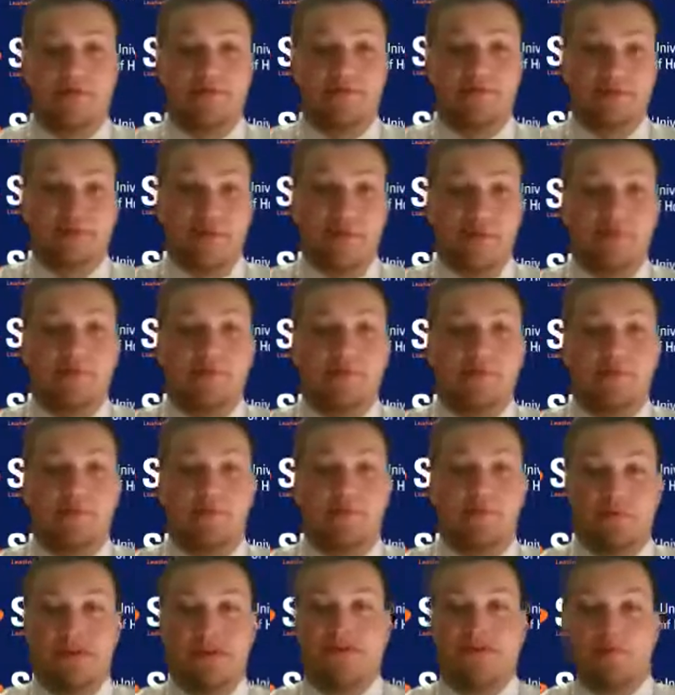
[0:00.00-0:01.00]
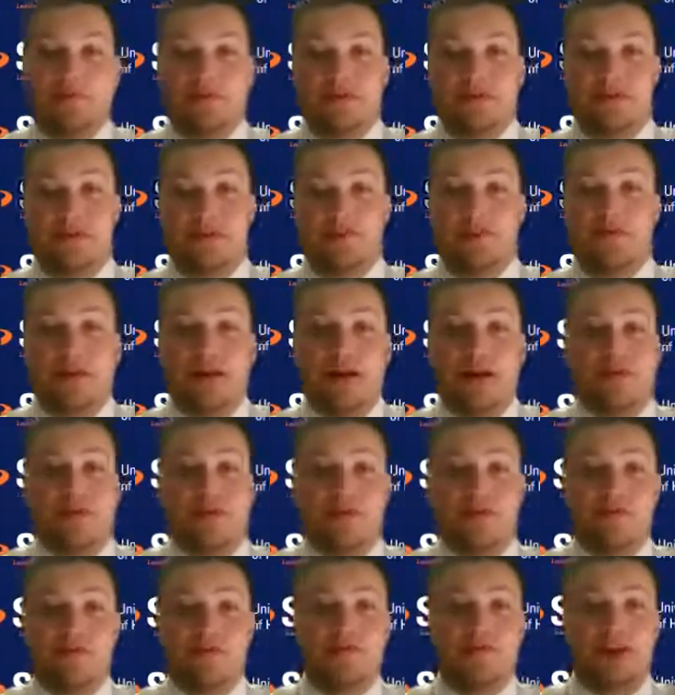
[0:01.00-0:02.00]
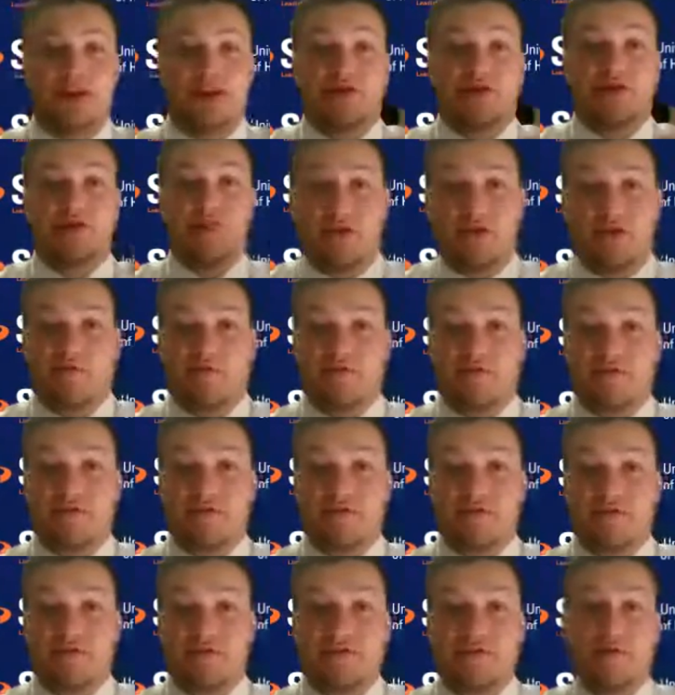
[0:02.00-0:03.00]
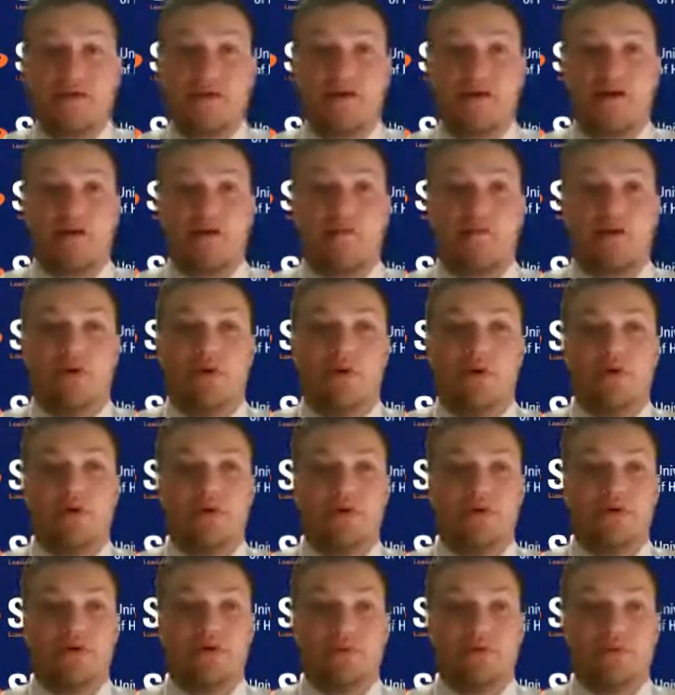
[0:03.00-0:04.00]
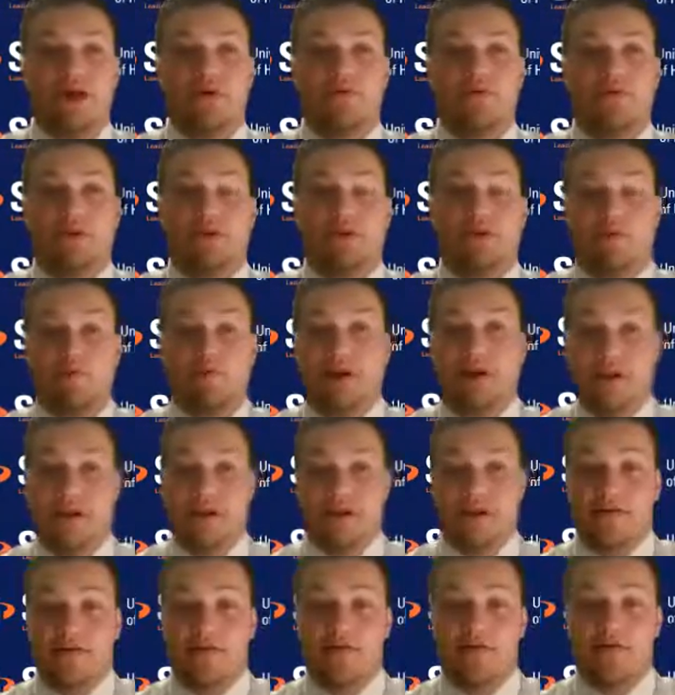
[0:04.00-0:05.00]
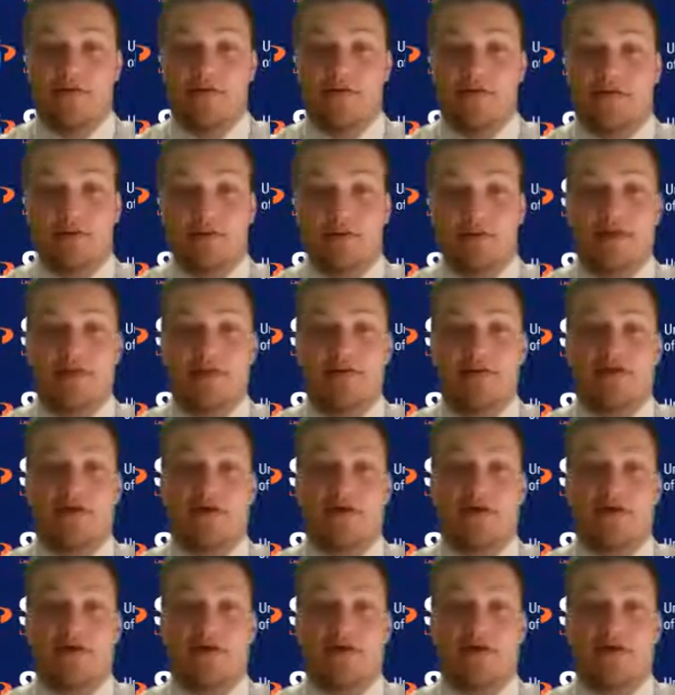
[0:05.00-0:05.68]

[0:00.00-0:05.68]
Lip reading: So like you mentioned, we have the national conference. So we want to make sure we have enough money for that.